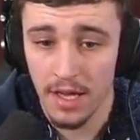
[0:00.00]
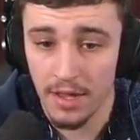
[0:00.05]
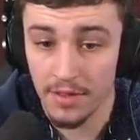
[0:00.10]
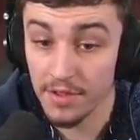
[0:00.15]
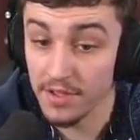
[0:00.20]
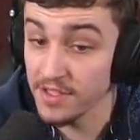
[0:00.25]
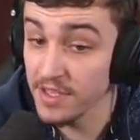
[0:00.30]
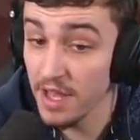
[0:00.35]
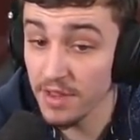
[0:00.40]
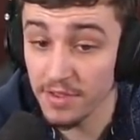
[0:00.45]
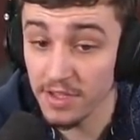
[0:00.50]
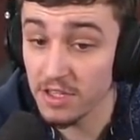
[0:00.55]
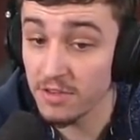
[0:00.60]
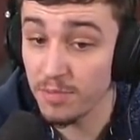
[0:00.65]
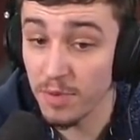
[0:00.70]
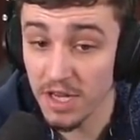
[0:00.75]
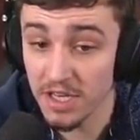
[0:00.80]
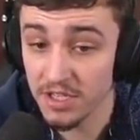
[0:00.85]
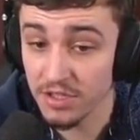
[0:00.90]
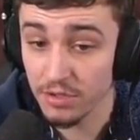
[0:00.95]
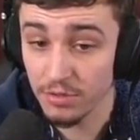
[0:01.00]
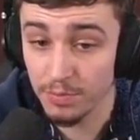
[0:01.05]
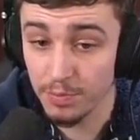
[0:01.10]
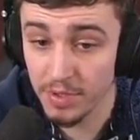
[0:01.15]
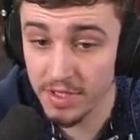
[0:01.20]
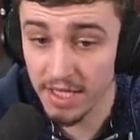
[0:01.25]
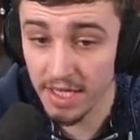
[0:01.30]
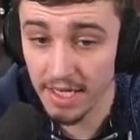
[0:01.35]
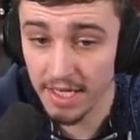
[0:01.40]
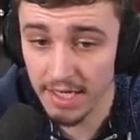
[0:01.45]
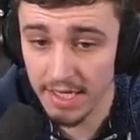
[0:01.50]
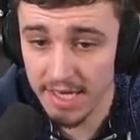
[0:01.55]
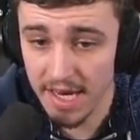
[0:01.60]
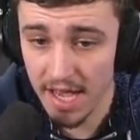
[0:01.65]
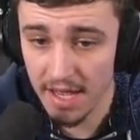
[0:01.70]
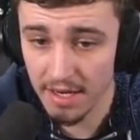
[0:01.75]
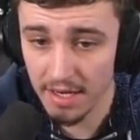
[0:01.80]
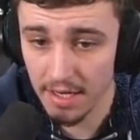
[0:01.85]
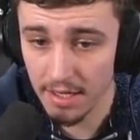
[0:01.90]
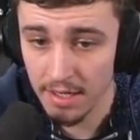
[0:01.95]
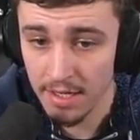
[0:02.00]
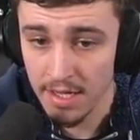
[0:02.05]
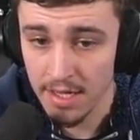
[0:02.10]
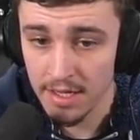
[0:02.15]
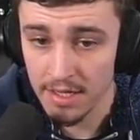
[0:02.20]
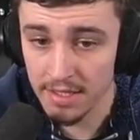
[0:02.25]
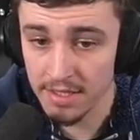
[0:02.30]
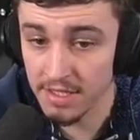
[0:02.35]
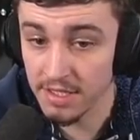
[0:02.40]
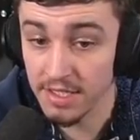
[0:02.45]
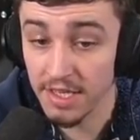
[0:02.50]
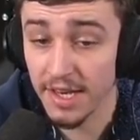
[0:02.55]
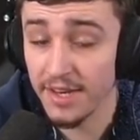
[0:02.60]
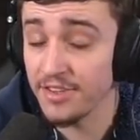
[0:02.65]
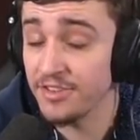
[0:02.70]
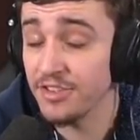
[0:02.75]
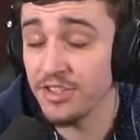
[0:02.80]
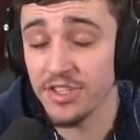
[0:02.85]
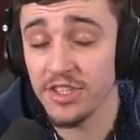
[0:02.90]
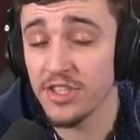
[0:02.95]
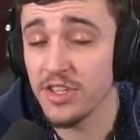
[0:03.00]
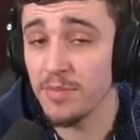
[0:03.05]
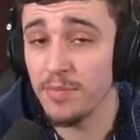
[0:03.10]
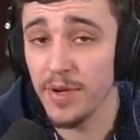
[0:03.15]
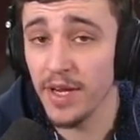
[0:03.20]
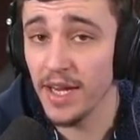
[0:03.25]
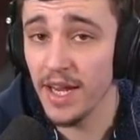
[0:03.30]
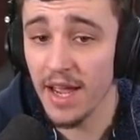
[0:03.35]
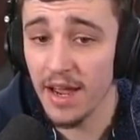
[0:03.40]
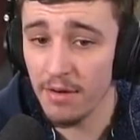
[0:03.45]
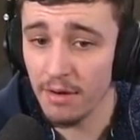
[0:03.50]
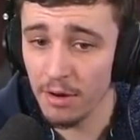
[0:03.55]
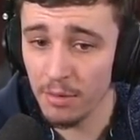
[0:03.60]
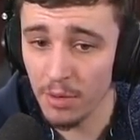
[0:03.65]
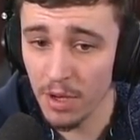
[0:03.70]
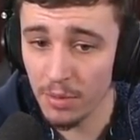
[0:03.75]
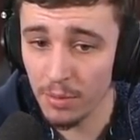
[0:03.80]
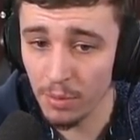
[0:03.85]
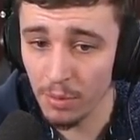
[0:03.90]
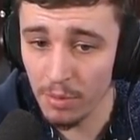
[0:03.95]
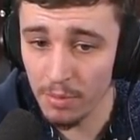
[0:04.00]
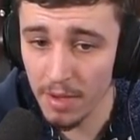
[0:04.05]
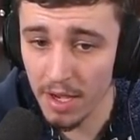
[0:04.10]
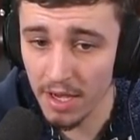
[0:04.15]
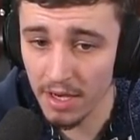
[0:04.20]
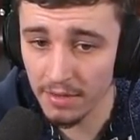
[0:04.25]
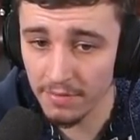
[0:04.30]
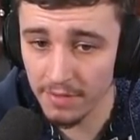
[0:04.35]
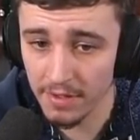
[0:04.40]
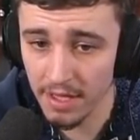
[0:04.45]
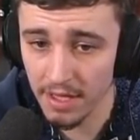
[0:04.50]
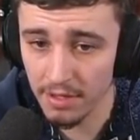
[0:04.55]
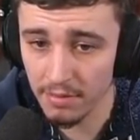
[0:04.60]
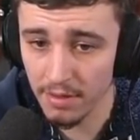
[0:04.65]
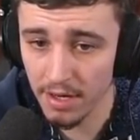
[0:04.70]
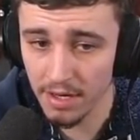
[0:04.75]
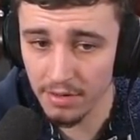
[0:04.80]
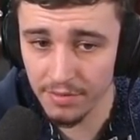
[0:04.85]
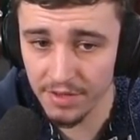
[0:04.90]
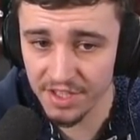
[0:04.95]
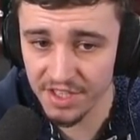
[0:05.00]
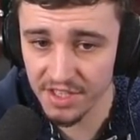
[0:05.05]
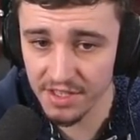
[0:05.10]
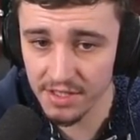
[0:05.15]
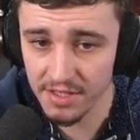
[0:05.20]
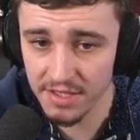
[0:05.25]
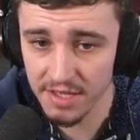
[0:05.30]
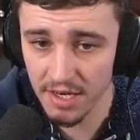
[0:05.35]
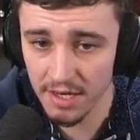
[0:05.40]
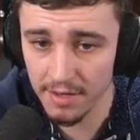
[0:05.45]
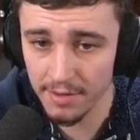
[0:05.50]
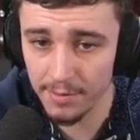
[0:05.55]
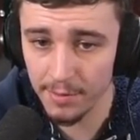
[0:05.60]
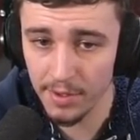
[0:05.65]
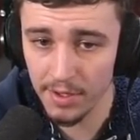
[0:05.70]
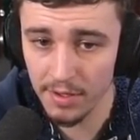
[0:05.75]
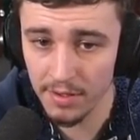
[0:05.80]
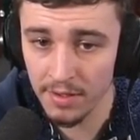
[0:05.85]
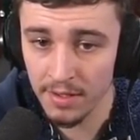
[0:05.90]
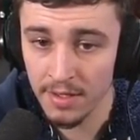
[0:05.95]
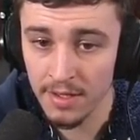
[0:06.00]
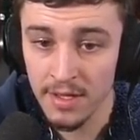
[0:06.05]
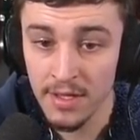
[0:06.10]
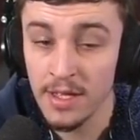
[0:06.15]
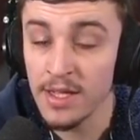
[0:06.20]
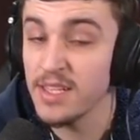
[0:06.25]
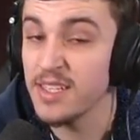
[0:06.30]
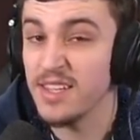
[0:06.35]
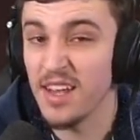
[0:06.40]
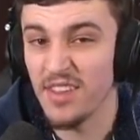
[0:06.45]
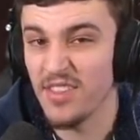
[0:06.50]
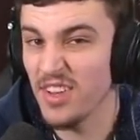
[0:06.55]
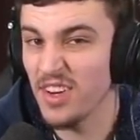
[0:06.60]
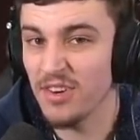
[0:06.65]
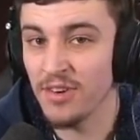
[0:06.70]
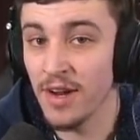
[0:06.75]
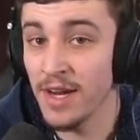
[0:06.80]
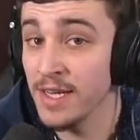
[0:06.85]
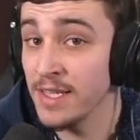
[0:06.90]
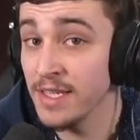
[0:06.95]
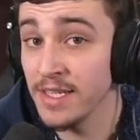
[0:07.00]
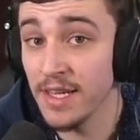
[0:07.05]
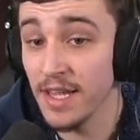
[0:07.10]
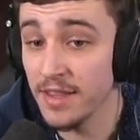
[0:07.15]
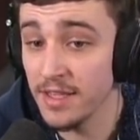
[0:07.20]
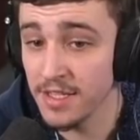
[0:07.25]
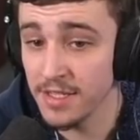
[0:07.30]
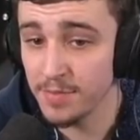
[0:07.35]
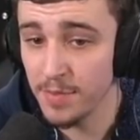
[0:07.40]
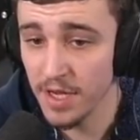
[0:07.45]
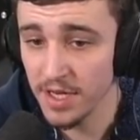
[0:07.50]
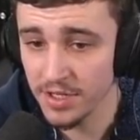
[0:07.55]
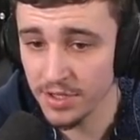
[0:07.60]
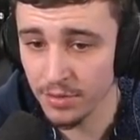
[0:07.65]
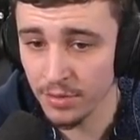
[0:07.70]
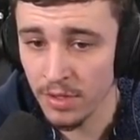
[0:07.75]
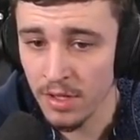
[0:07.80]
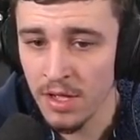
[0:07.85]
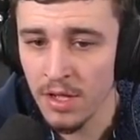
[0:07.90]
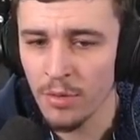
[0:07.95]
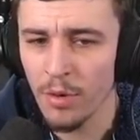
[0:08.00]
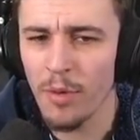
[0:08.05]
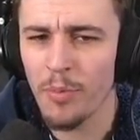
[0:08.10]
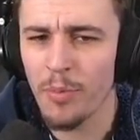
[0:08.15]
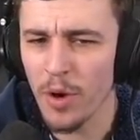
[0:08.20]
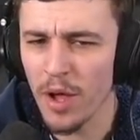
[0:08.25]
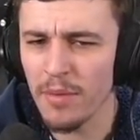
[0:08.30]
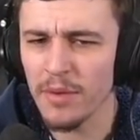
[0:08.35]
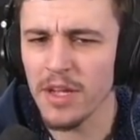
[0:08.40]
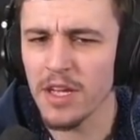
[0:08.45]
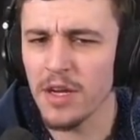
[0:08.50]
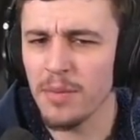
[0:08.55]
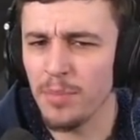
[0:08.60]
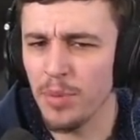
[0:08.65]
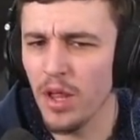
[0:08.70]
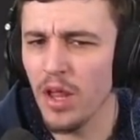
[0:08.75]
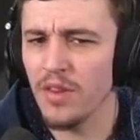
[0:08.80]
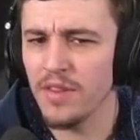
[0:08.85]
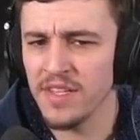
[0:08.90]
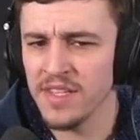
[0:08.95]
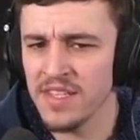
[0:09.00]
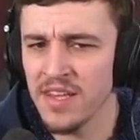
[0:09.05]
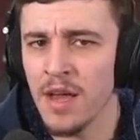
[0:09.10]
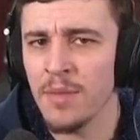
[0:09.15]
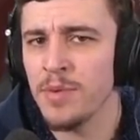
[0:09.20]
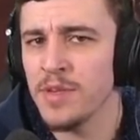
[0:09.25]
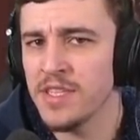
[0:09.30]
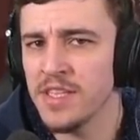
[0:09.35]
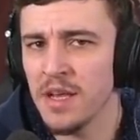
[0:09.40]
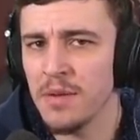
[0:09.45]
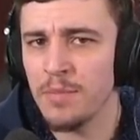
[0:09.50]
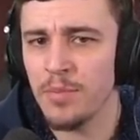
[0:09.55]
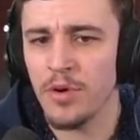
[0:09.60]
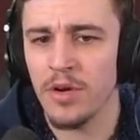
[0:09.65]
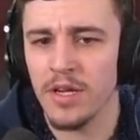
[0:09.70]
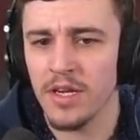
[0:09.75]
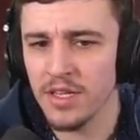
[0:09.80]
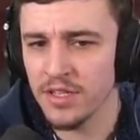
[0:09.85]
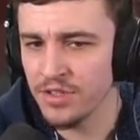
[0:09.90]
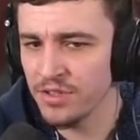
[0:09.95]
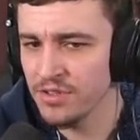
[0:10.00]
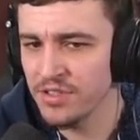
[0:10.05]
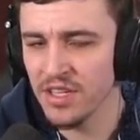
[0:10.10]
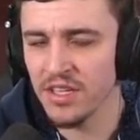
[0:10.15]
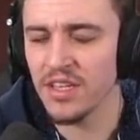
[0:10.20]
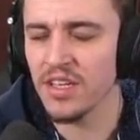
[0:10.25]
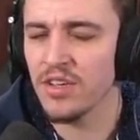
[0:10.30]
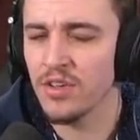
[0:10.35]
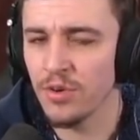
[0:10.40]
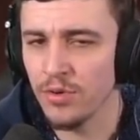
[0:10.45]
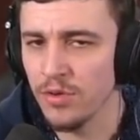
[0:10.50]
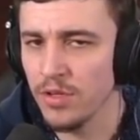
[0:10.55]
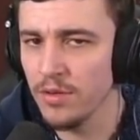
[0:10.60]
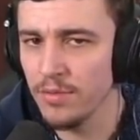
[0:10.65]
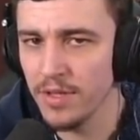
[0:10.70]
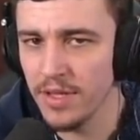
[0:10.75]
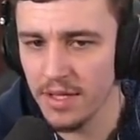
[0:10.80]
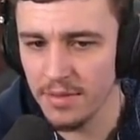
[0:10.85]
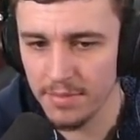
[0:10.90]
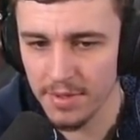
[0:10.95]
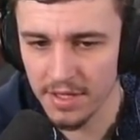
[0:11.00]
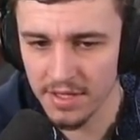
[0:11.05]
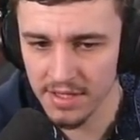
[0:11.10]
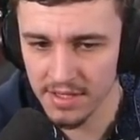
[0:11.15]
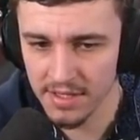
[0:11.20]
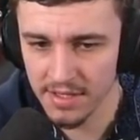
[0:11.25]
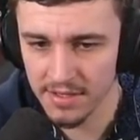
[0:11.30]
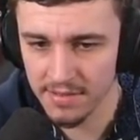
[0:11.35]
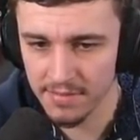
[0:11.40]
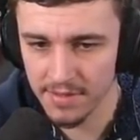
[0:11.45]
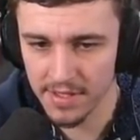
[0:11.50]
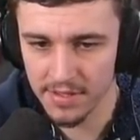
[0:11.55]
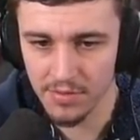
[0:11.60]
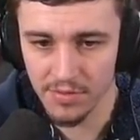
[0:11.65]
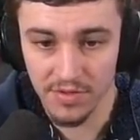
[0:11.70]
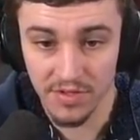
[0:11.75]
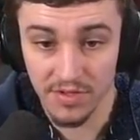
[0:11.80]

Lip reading: There's nothing special, particularly down here. This is literally just a big area where we were mining for Netherite originally at the start of the world. It's nothing crazy, nothing special. We're probably going to block this up at some point and do something cooler with it because this was,